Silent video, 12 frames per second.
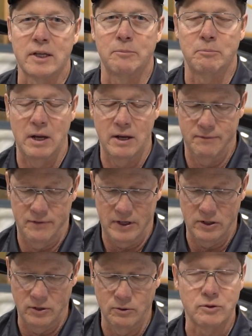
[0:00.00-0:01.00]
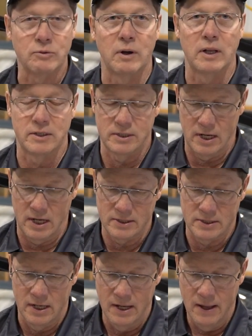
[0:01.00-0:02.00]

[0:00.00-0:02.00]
can benefit you as well as us.